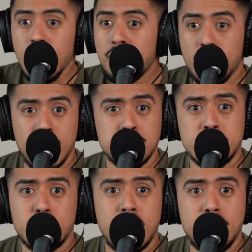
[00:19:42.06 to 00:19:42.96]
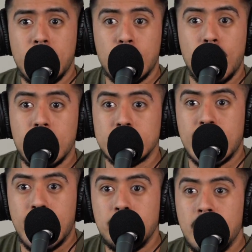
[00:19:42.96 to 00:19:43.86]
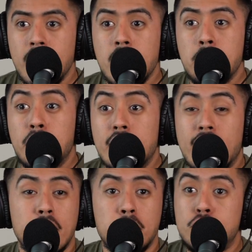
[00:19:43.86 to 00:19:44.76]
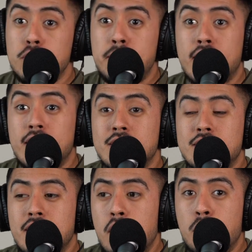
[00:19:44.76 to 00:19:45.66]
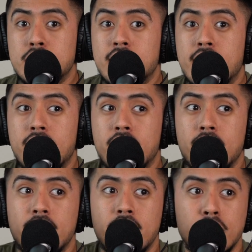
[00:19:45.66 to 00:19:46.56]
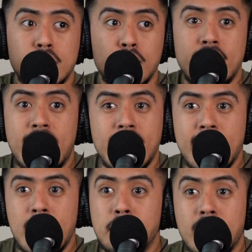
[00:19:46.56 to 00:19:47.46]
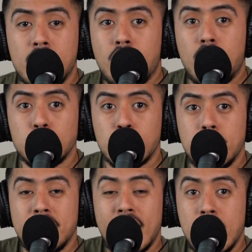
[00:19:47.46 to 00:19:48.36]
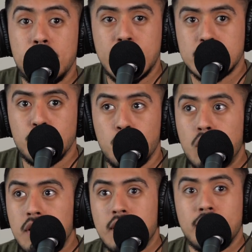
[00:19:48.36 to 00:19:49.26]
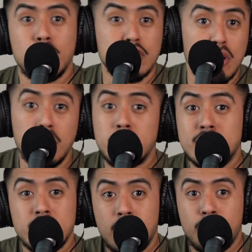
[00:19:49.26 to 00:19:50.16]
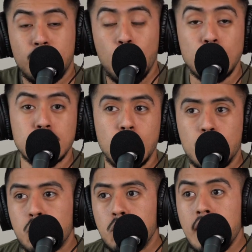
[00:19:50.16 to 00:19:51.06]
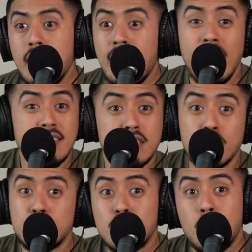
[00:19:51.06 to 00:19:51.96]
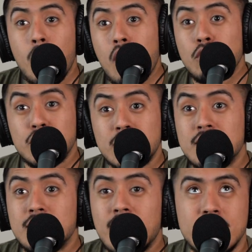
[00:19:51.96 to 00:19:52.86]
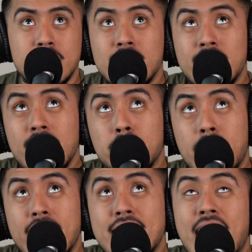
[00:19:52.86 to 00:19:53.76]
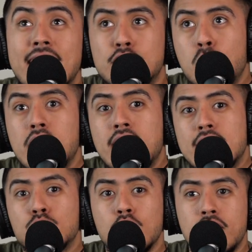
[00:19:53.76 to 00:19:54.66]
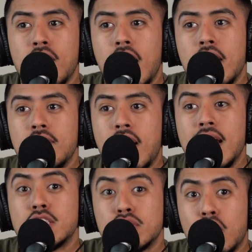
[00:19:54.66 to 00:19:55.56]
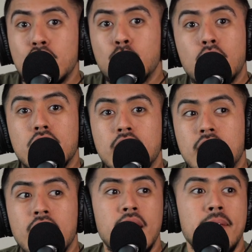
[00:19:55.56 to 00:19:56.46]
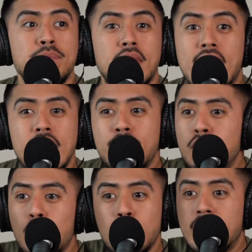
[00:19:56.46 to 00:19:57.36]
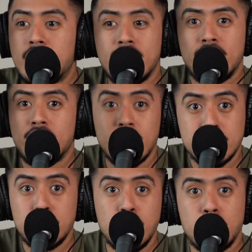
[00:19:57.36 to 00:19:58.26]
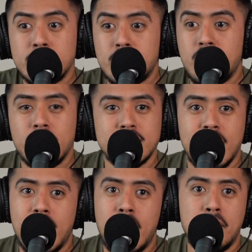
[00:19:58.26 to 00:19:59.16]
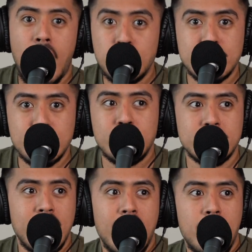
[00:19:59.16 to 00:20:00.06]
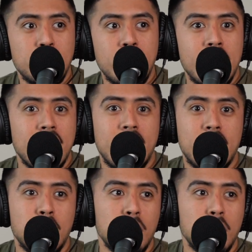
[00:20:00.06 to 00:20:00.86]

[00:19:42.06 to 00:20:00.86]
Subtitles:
The customer still came out like right on time, but like just because it was like it was still at 9 a.m. A lot of cars were coming in because of work. There was so many floors to go through. It still took a while just to. I think by like 9:20, 9:25, I started working. And even though like again the customer was there on time, I was there on time. Like